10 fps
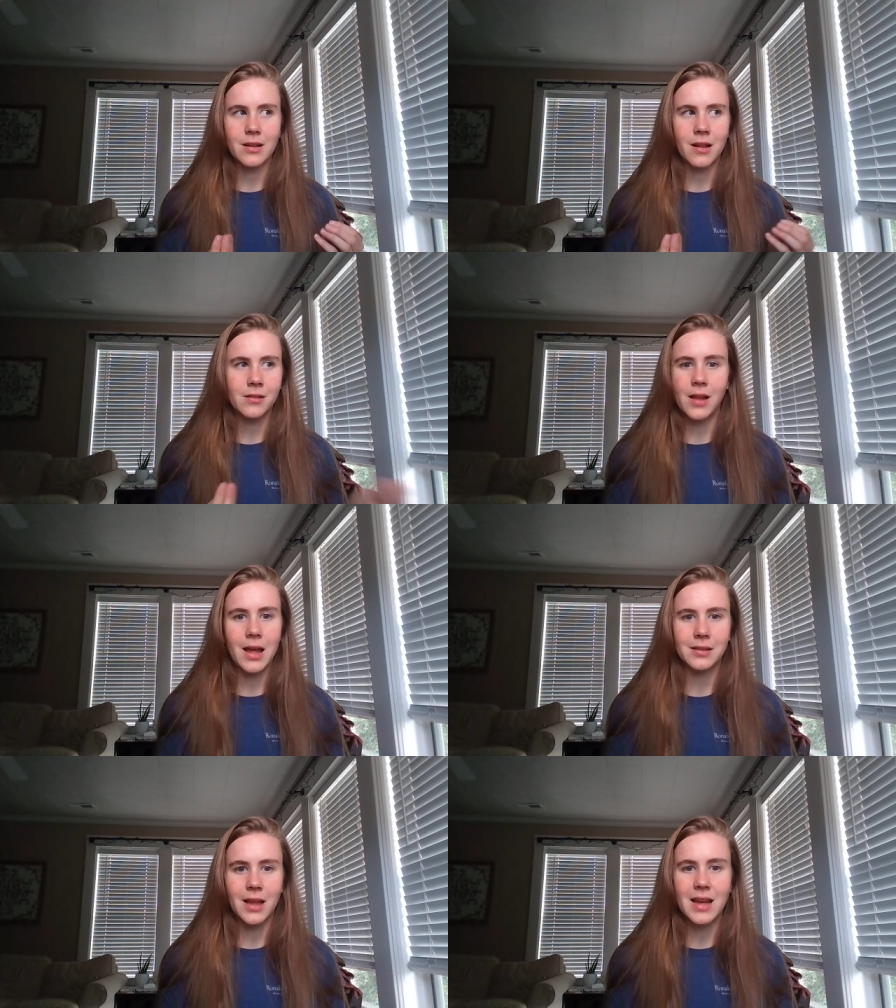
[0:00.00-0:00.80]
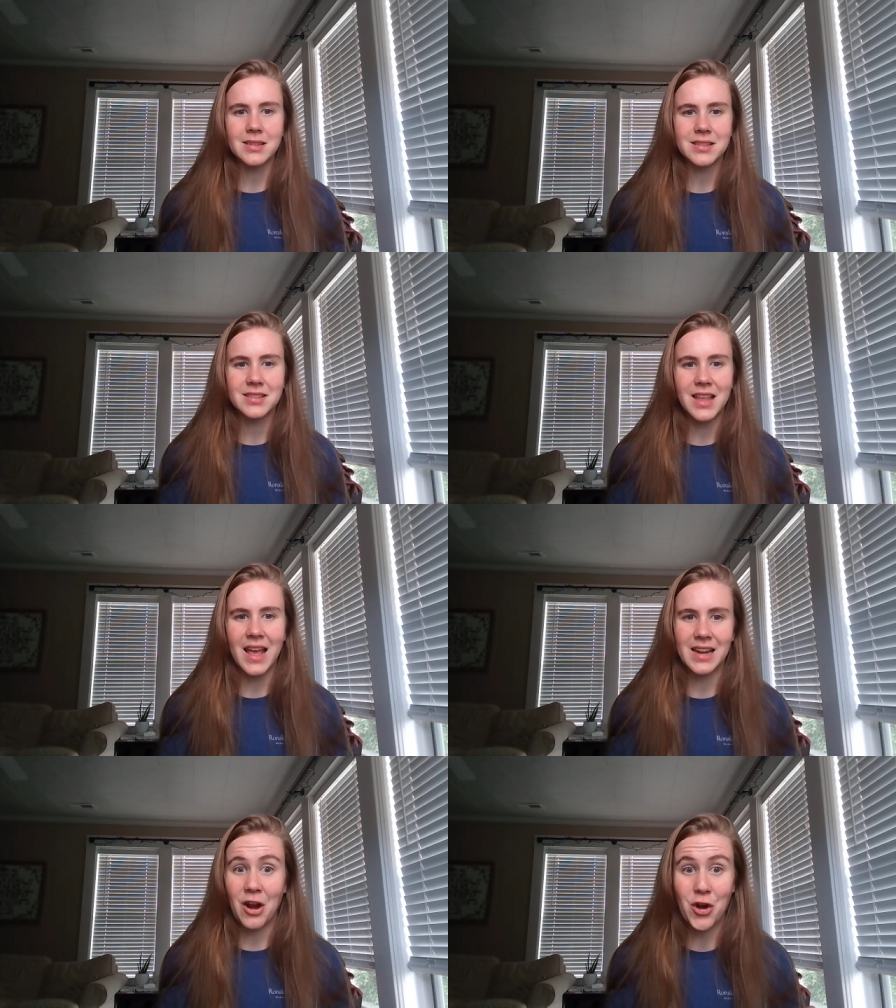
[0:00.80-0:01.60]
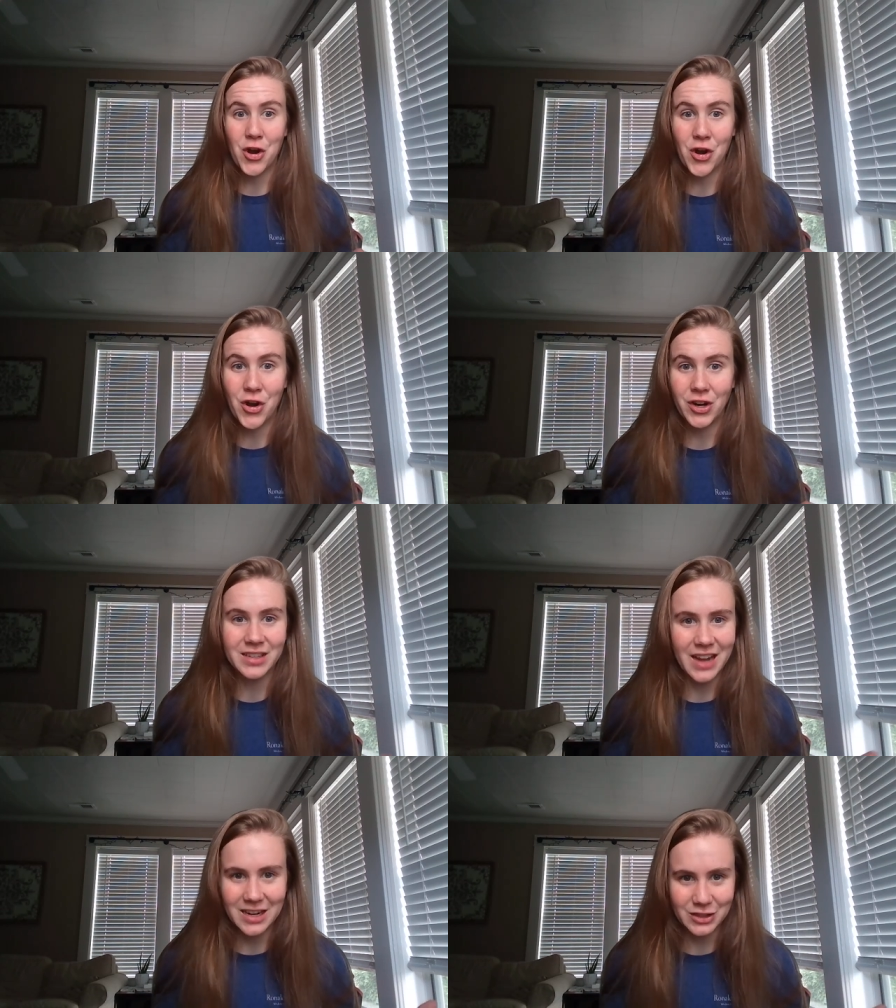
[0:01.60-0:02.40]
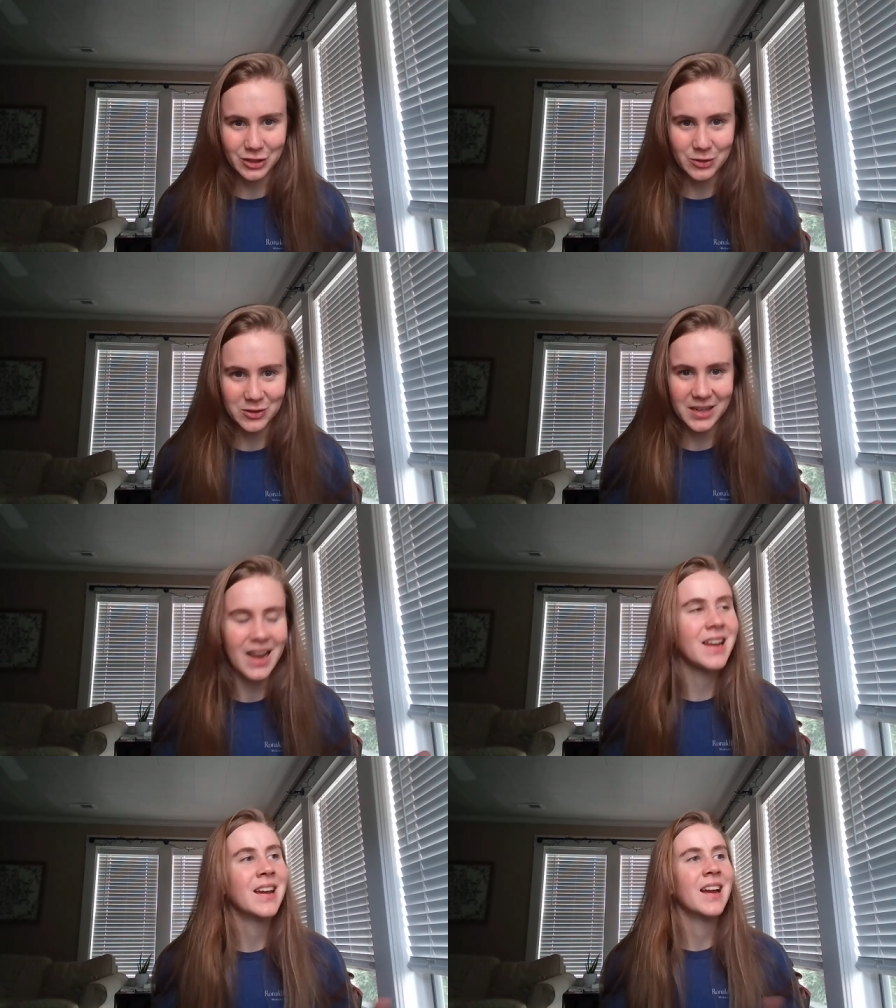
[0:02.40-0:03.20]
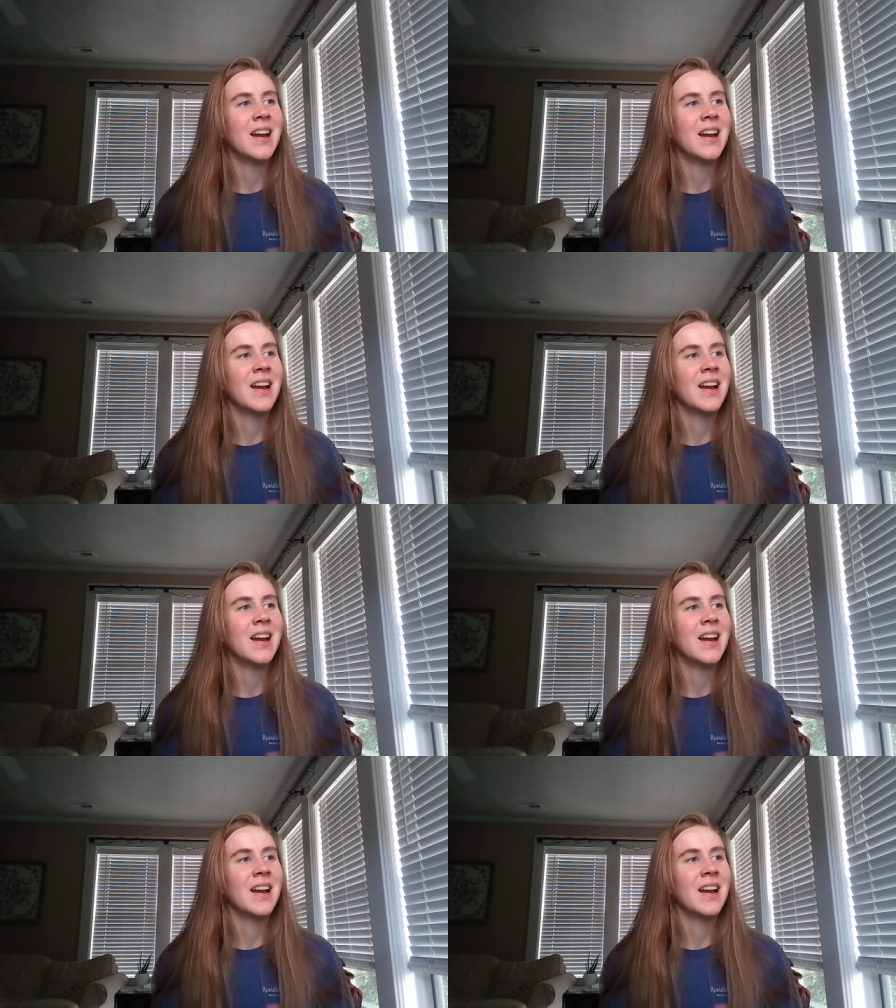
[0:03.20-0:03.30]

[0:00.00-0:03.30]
a lot less than our entire school day.